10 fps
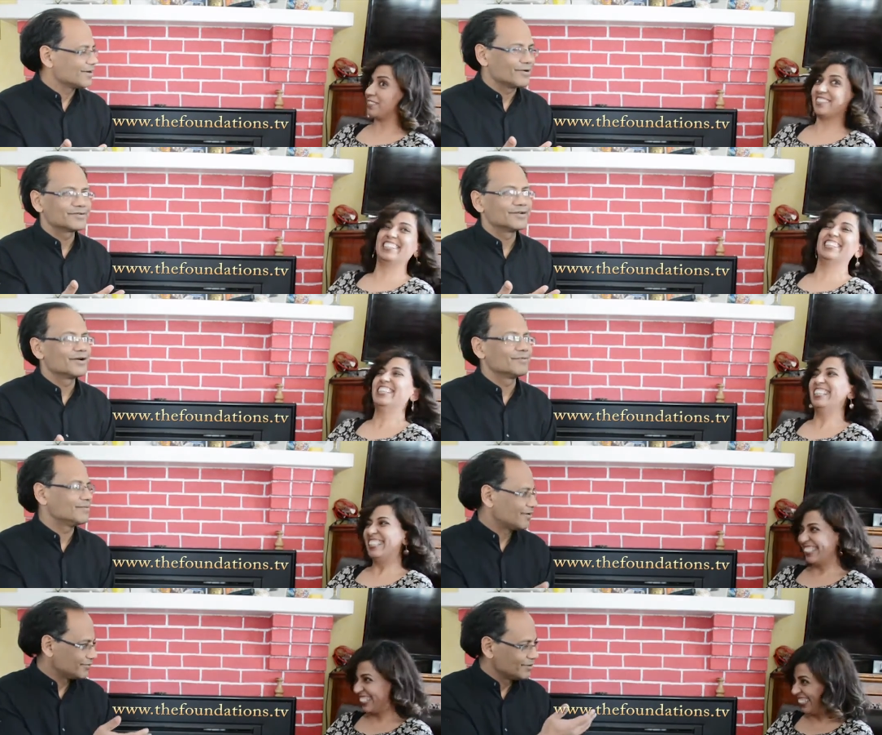Speaker 1: Outnob,
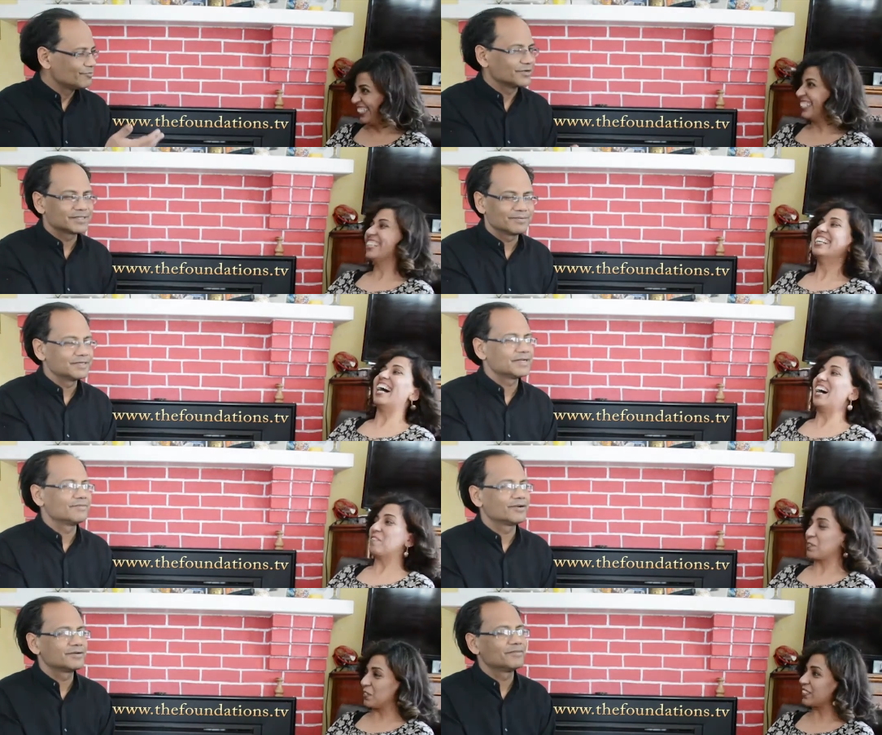Outnob, once upon a
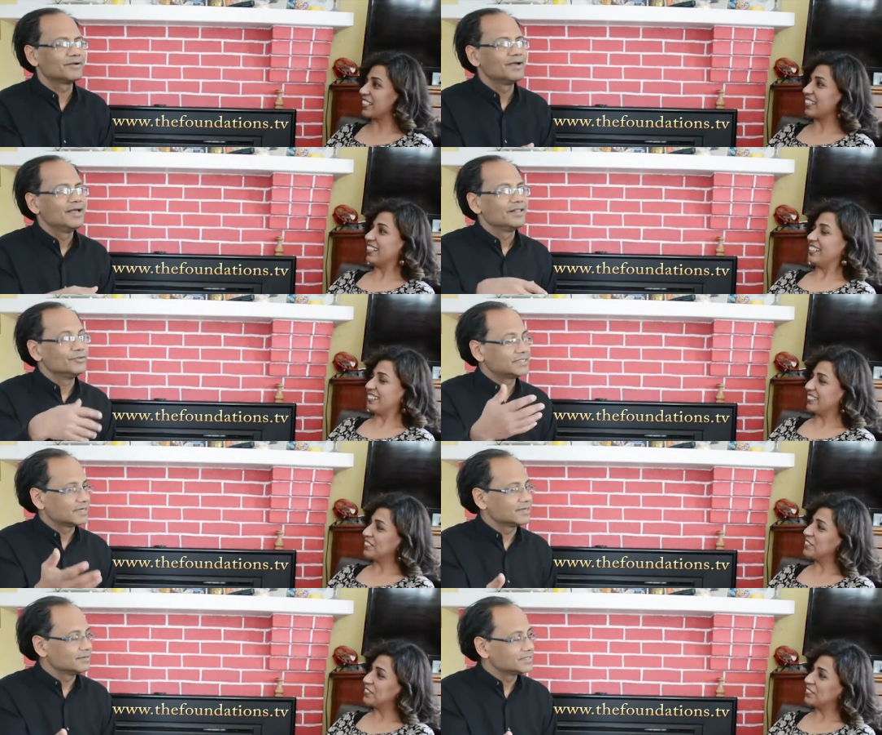time Outnob. Yeah. We
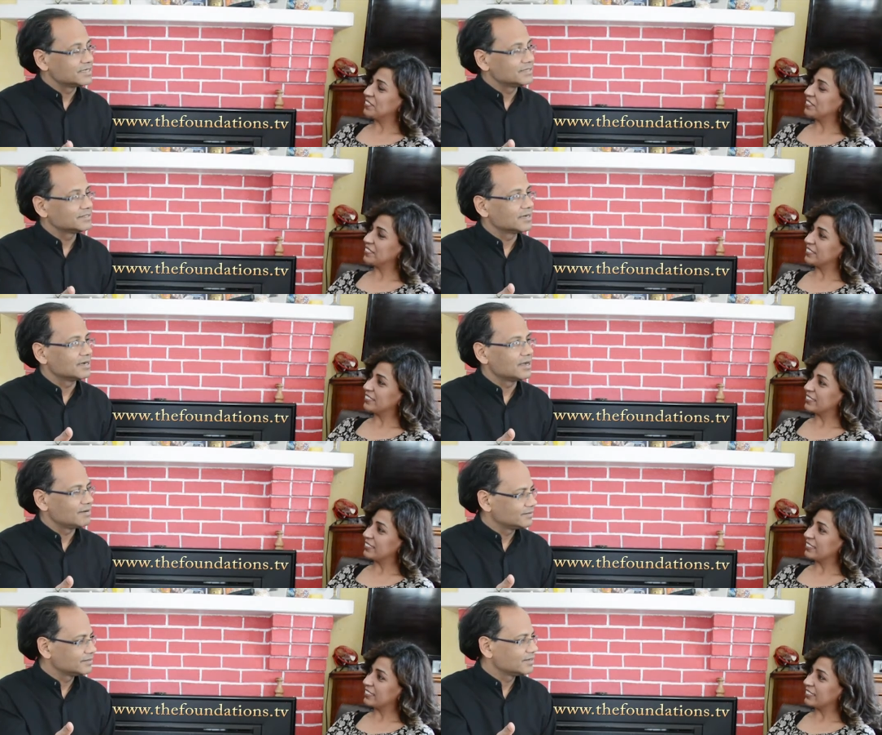staged
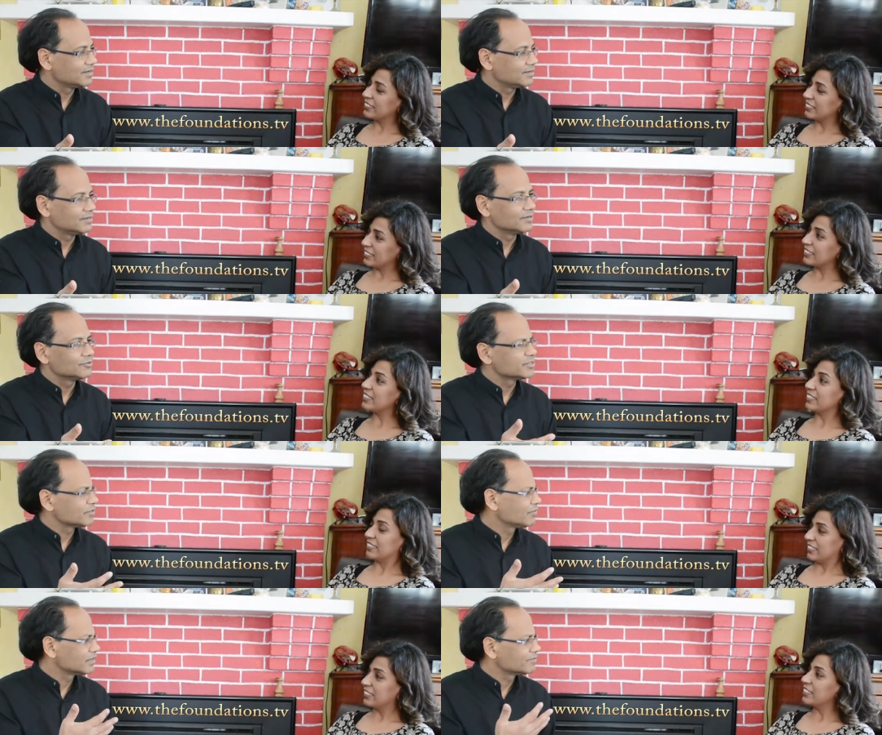Hayavadana, you know, those
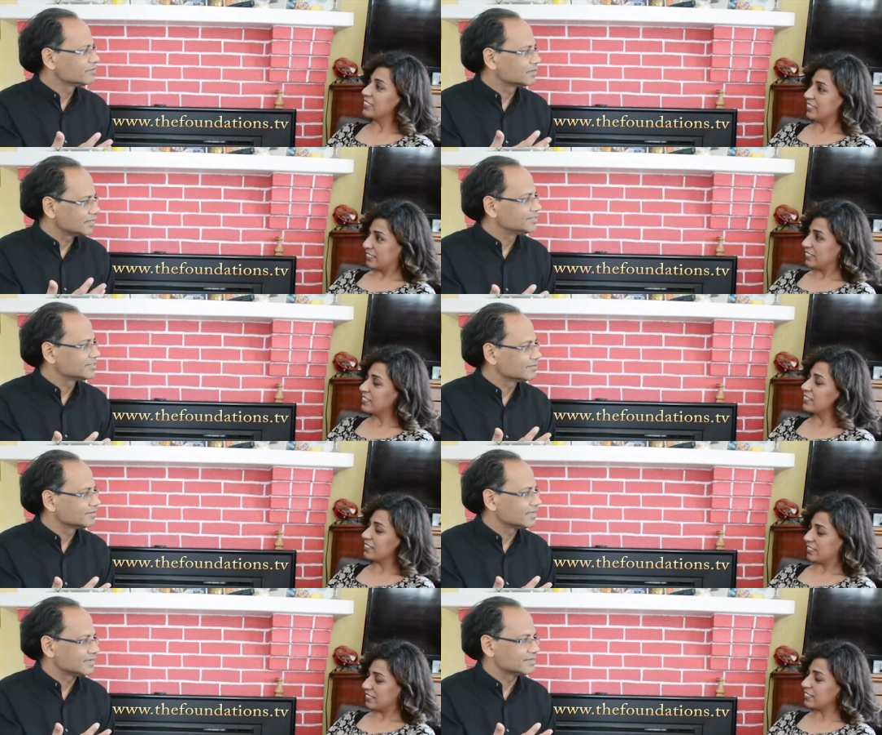are wonderful cultural
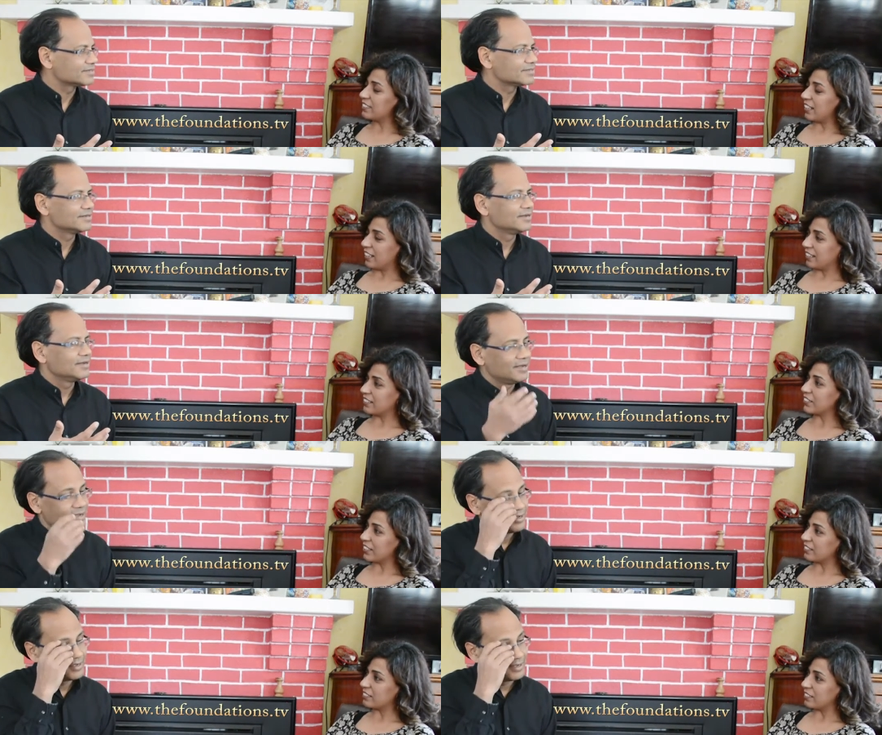things. Right,
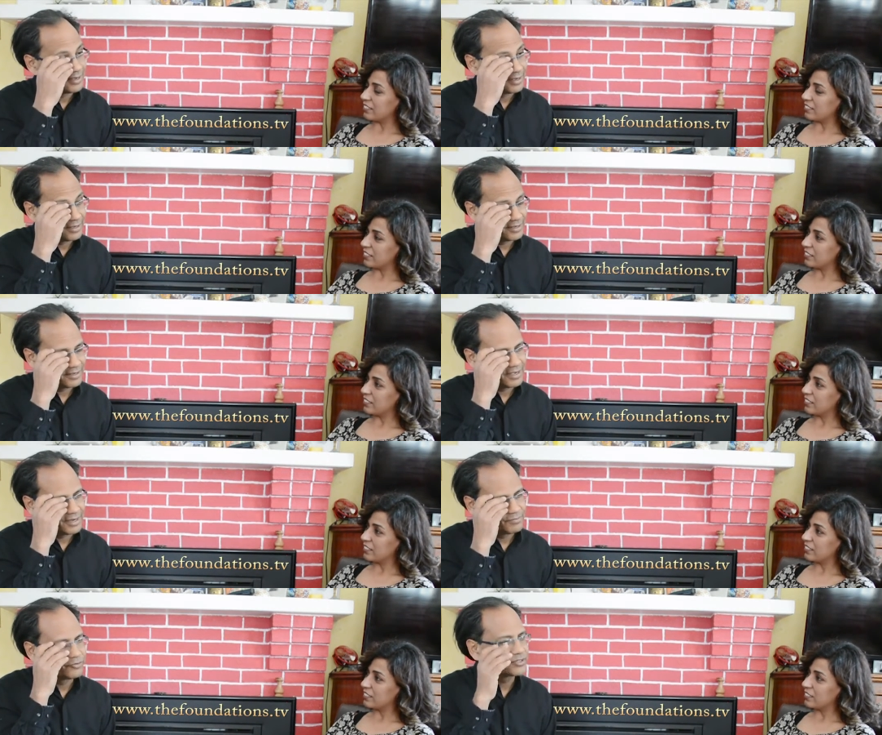Uh,
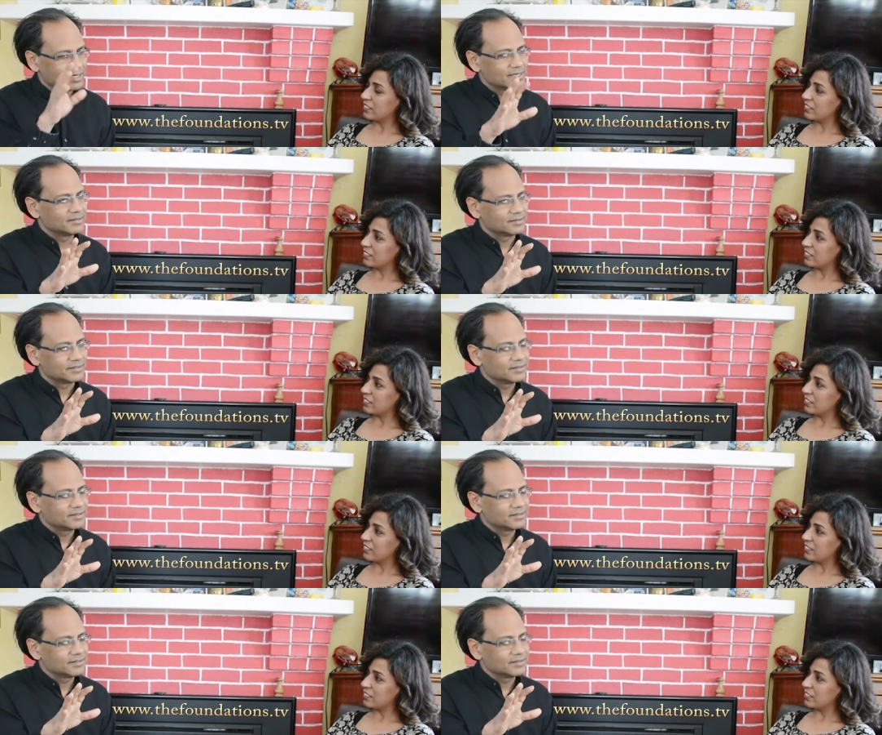and mostly good,